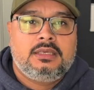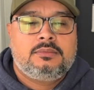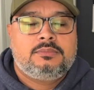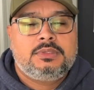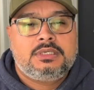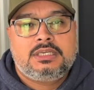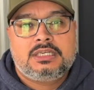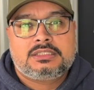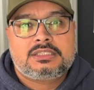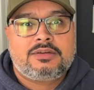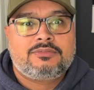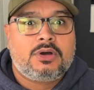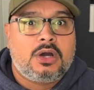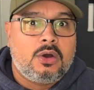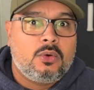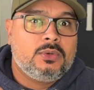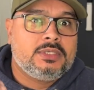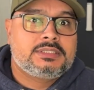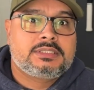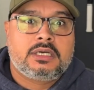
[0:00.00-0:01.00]
because I've
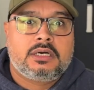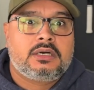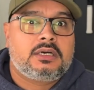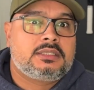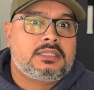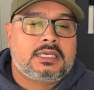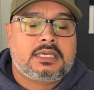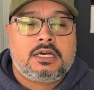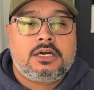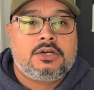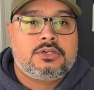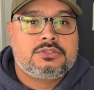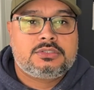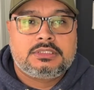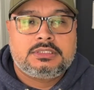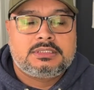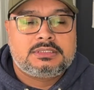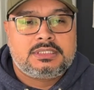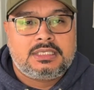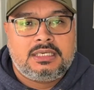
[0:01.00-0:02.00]
always gone like
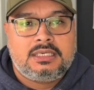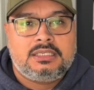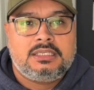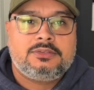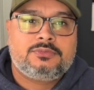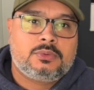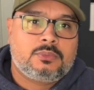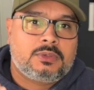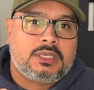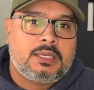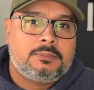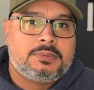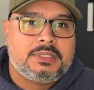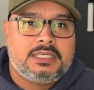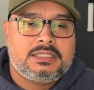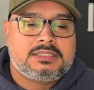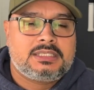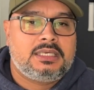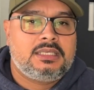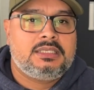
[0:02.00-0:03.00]
110, even when I
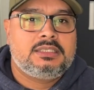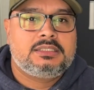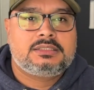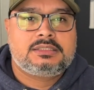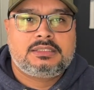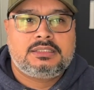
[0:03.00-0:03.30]
play tennis.